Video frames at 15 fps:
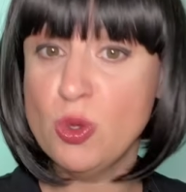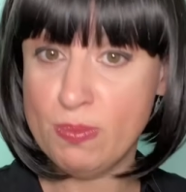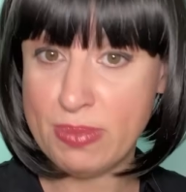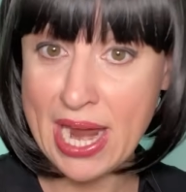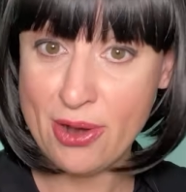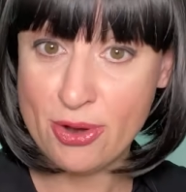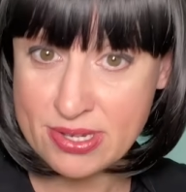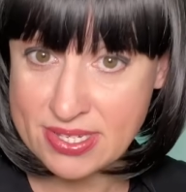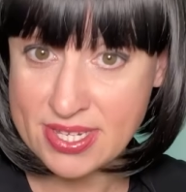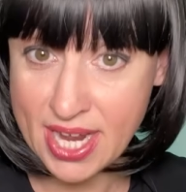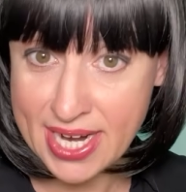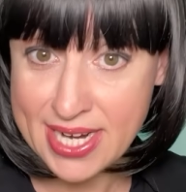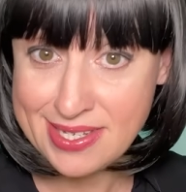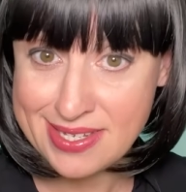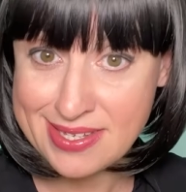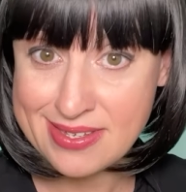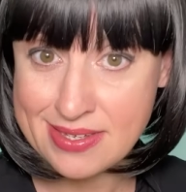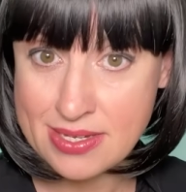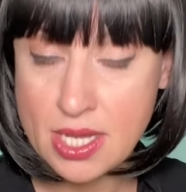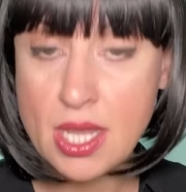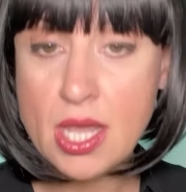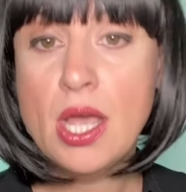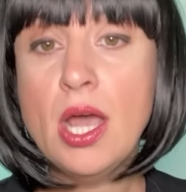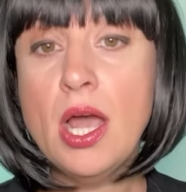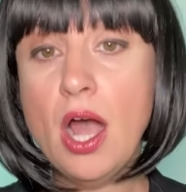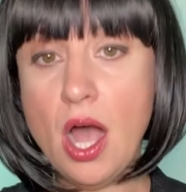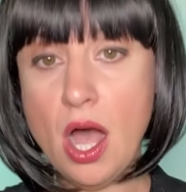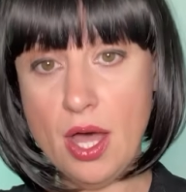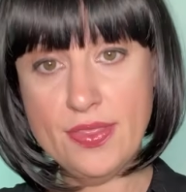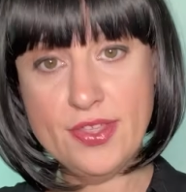parasites
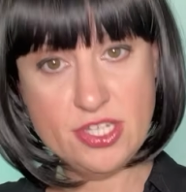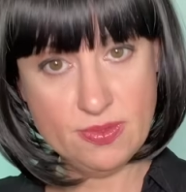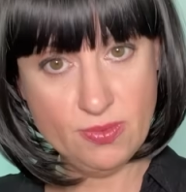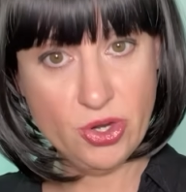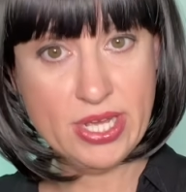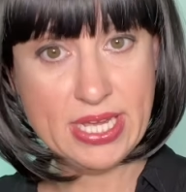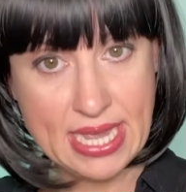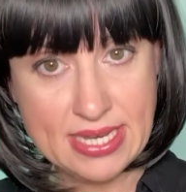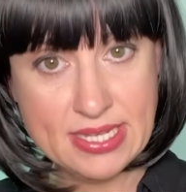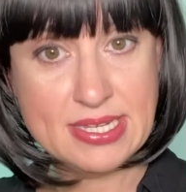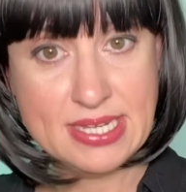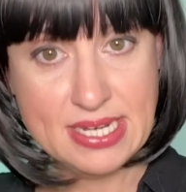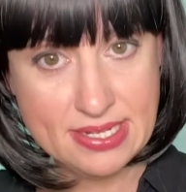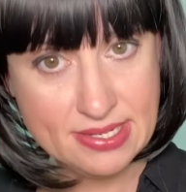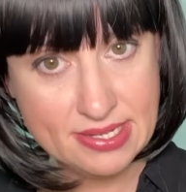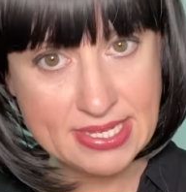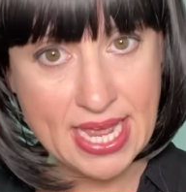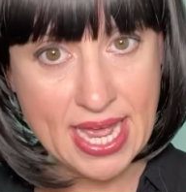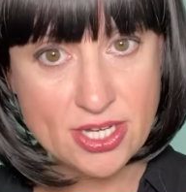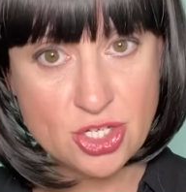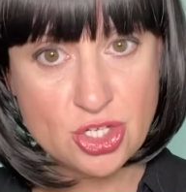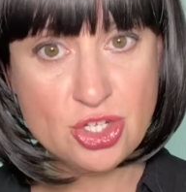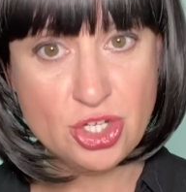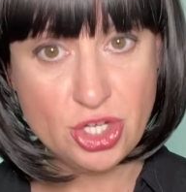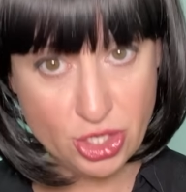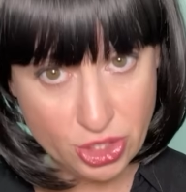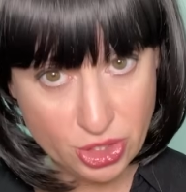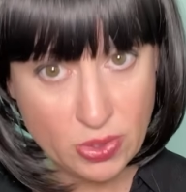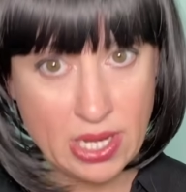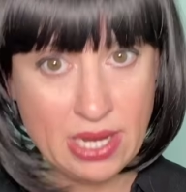are the demonic entities attached to